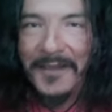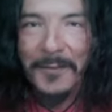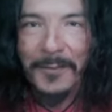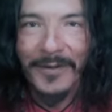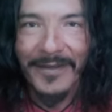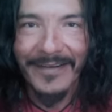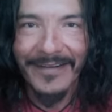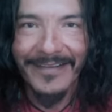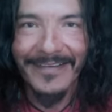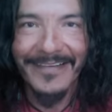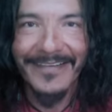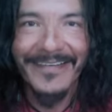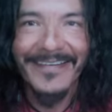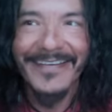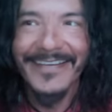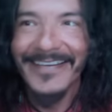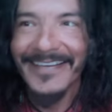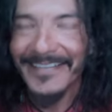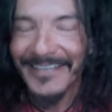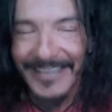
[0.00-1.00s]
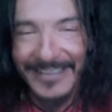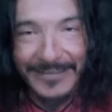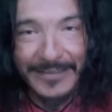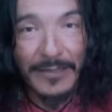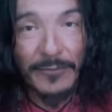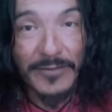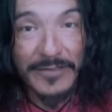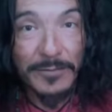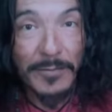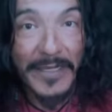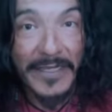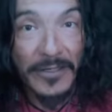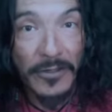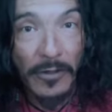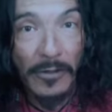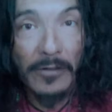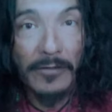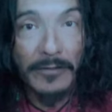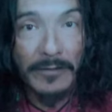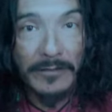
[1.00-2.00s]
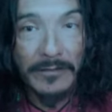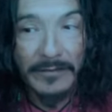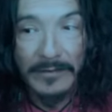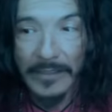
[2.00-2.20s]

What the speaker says: But that was my goal.